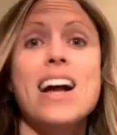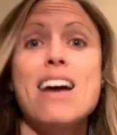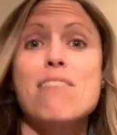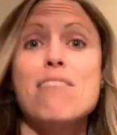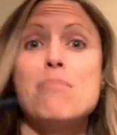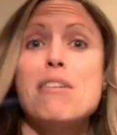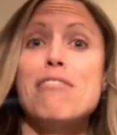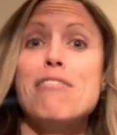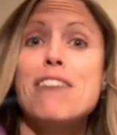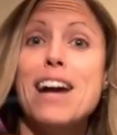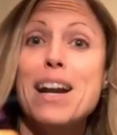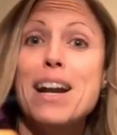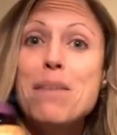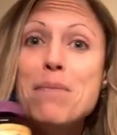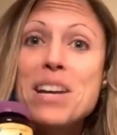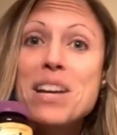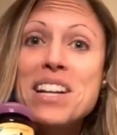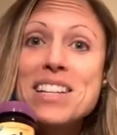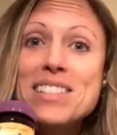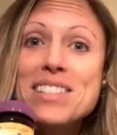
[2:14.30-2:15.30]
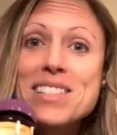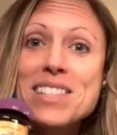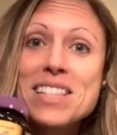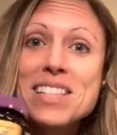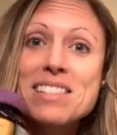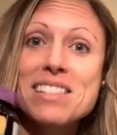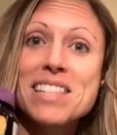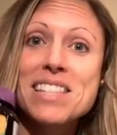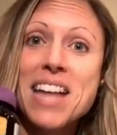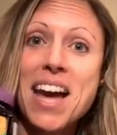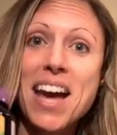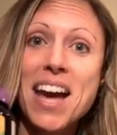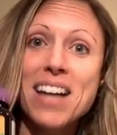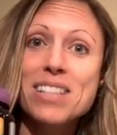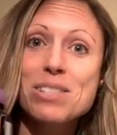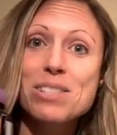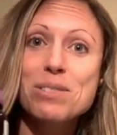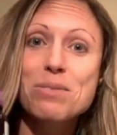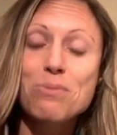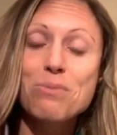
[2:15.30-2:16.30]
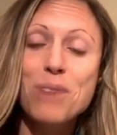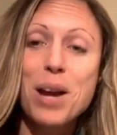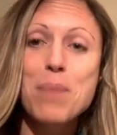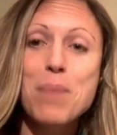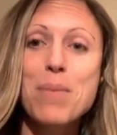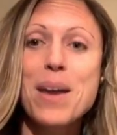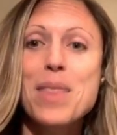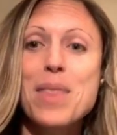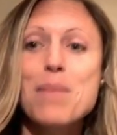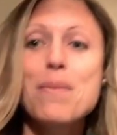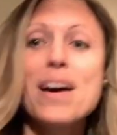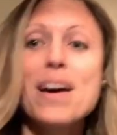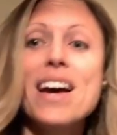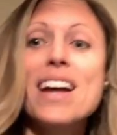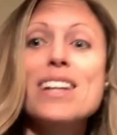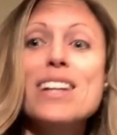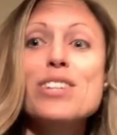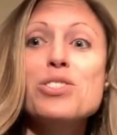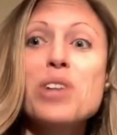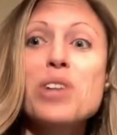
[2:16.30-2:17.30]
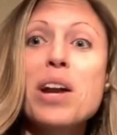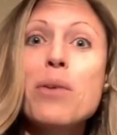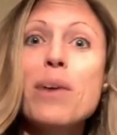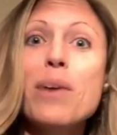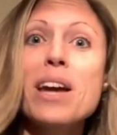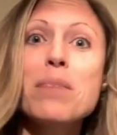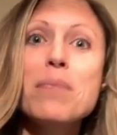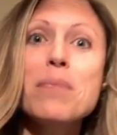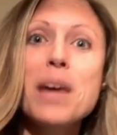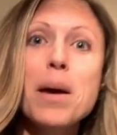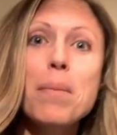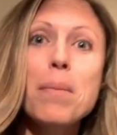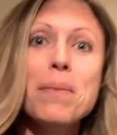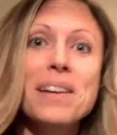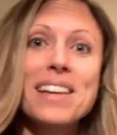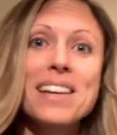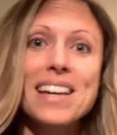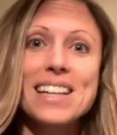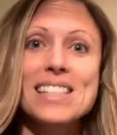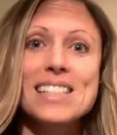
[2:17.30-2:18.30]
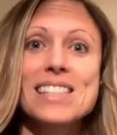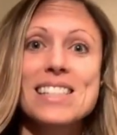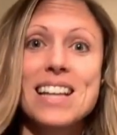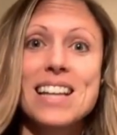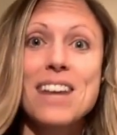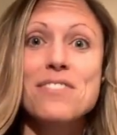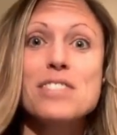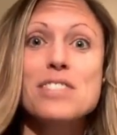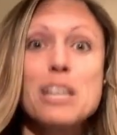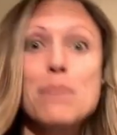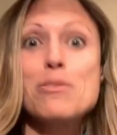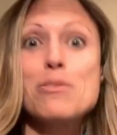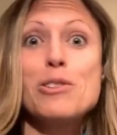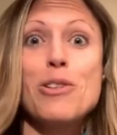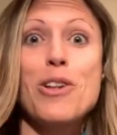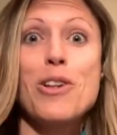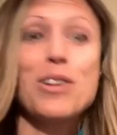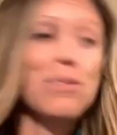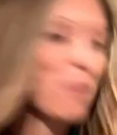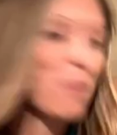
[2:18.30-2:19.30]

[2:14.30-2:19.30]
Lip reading: have my vitamins and snacks right by the bed to try to wake me up in case I've slept so long and